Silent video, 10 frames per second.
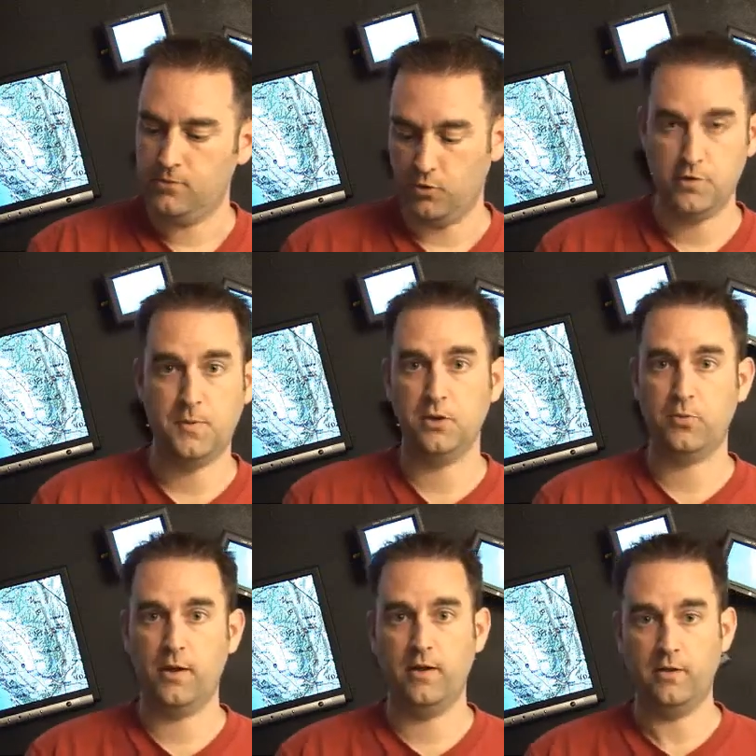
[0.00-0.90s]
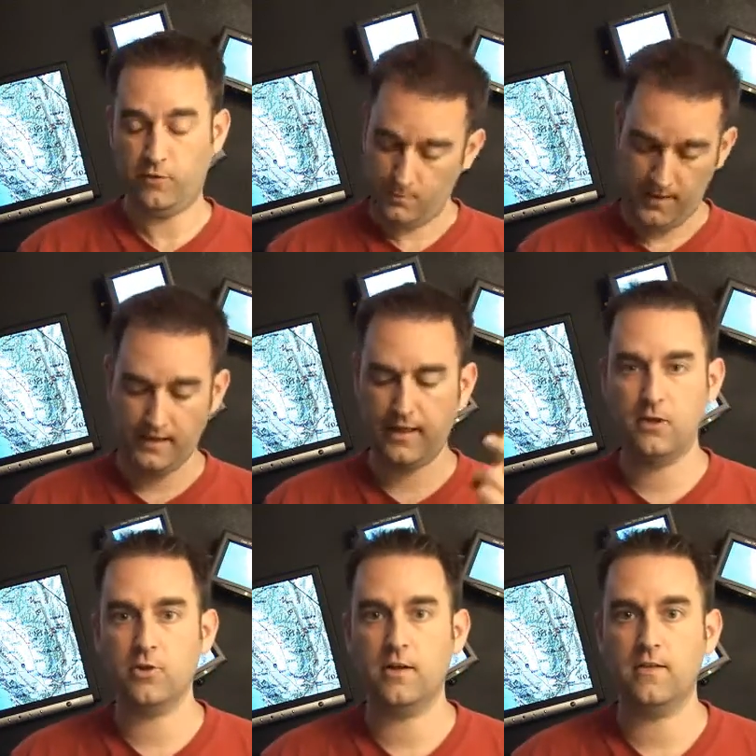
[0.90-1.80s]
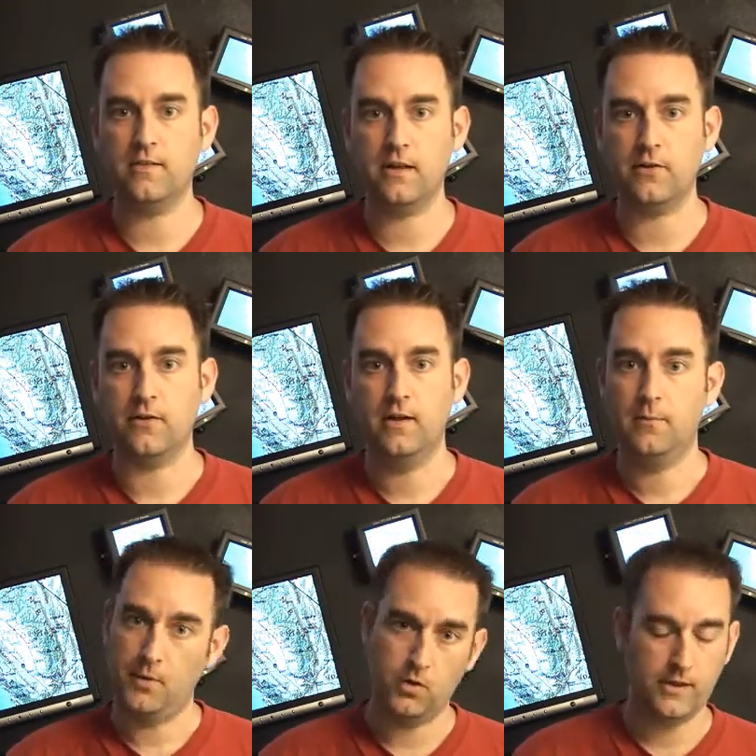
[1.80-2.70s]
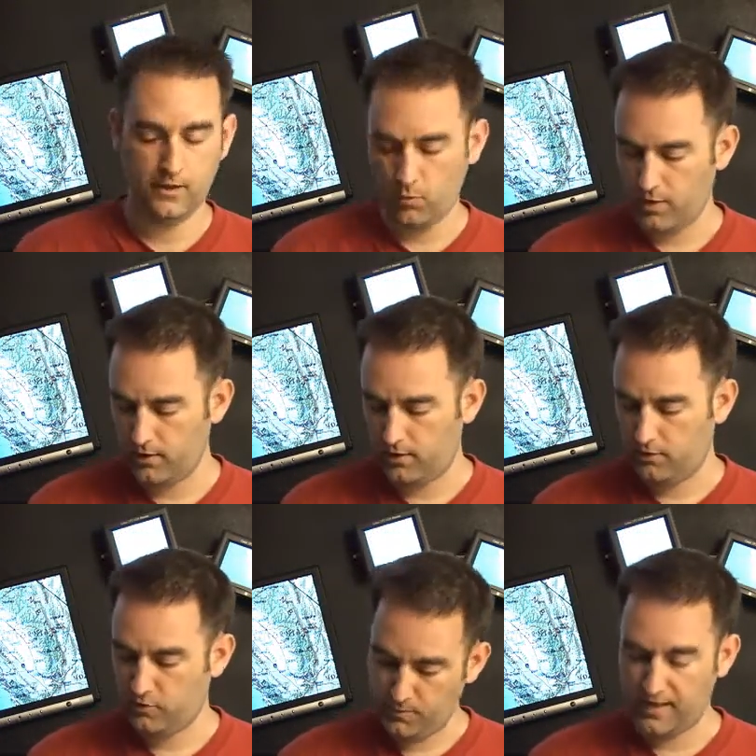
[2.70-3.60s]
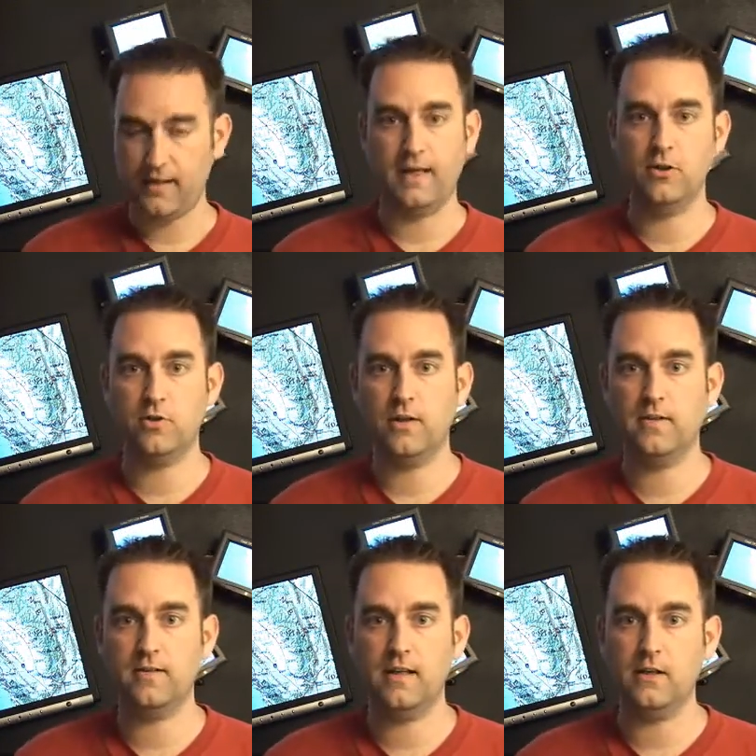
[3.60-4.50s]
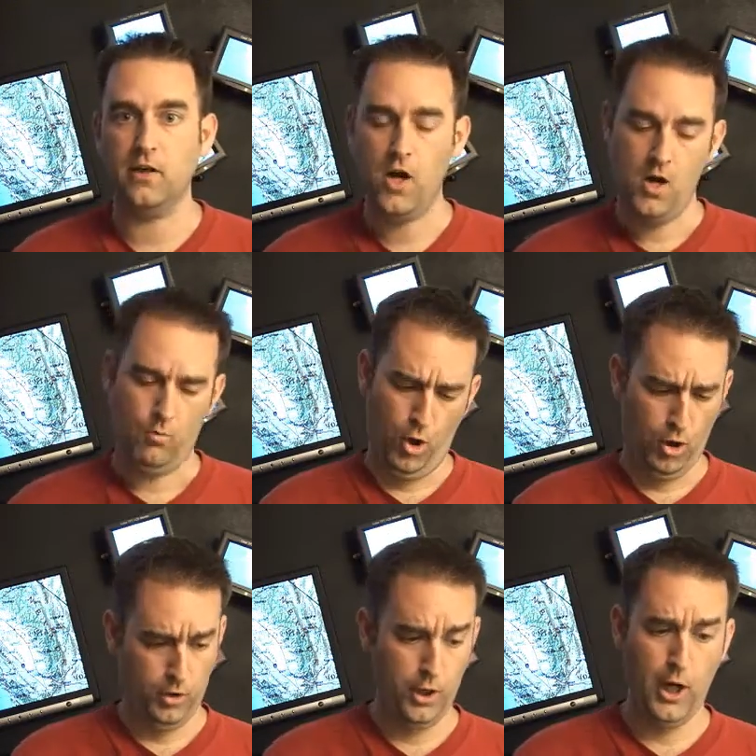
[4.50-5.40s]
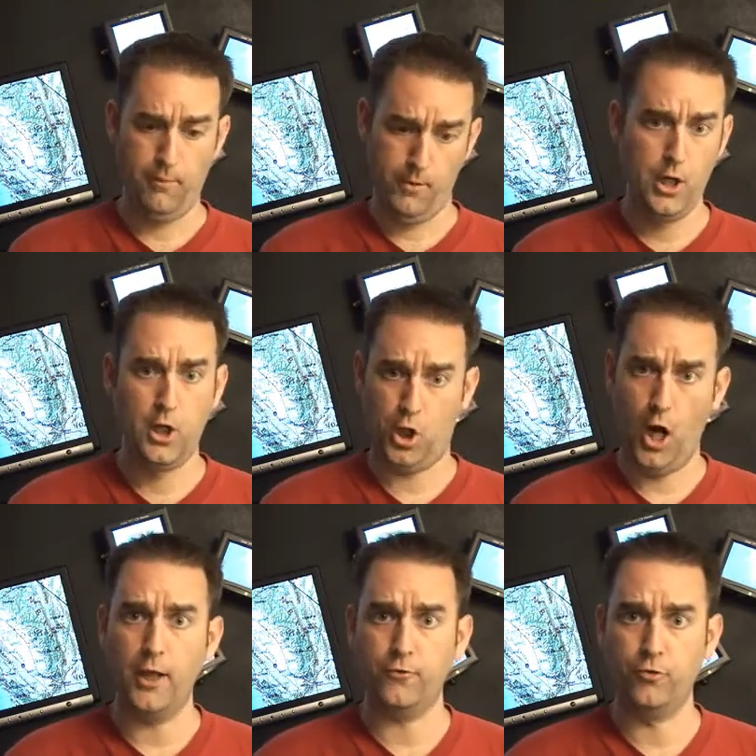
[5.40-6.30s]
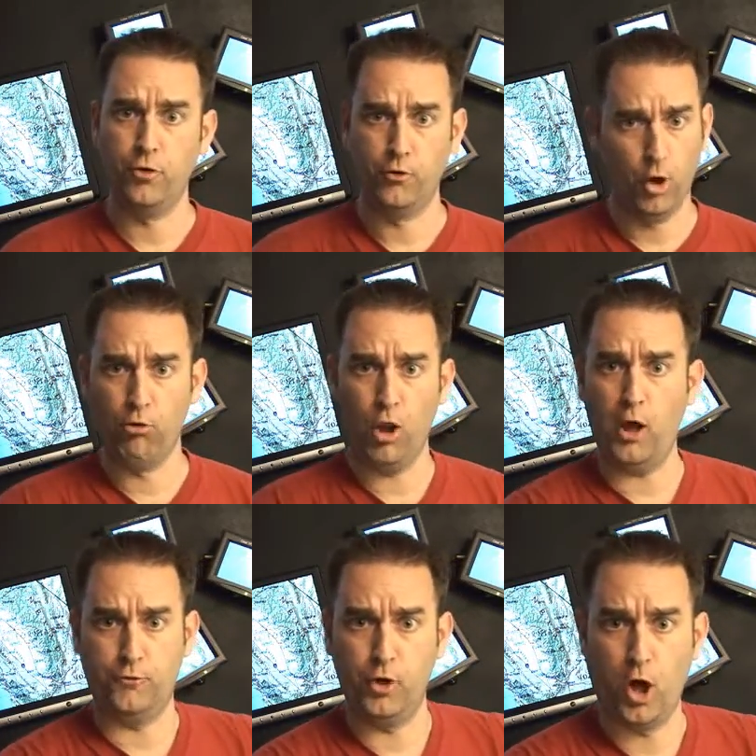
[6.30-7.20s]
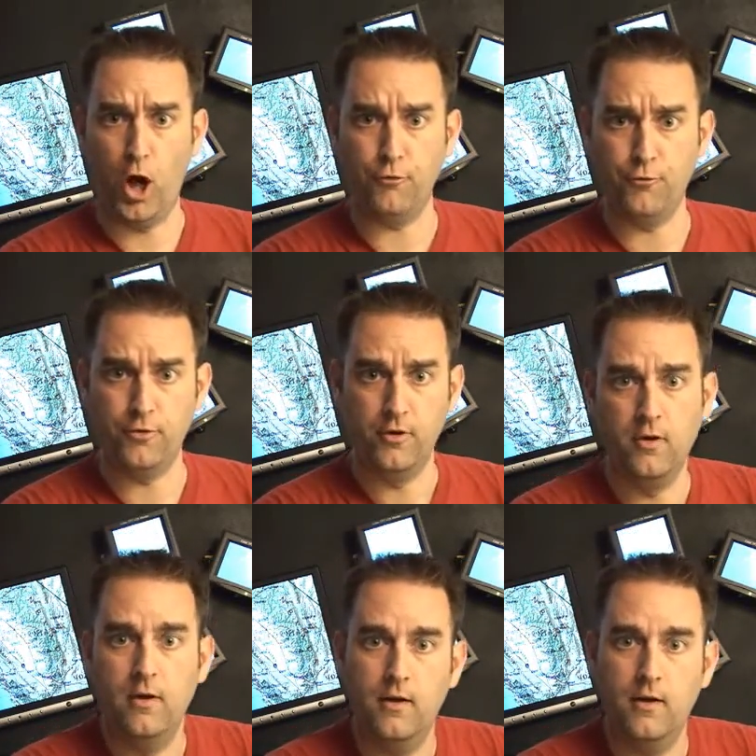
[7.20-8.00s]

George Bush wanted to spend like a drunken sailor. Bill Clinton wanted to spend like a drunken sailor. Well, he had many cuts. There were lots of cuts.